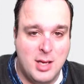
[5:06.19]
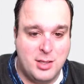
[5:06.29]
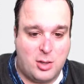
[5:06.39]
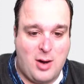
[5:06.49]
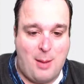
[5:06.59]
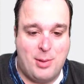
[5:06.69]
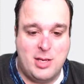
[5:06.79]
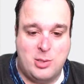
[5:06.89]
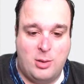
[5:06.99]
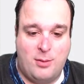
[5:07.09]
to crop it
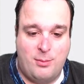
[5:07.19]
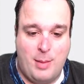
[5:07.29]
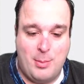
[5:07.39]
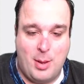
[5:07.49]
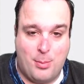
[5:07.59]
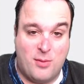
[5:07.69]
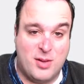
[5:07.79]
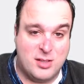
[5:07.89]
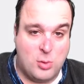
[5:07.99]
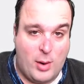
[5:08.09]
into maybe a
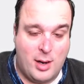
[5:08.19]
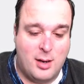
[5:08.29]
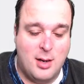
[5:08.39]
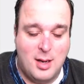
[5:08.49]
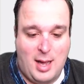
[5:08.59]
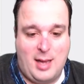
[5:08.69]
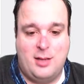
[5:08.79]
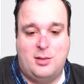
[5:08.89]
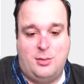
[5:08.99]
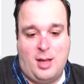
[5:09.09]
perfect square, I could
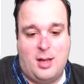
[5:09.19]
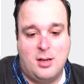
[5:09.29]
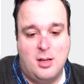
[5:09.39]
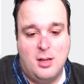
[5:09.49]
do that.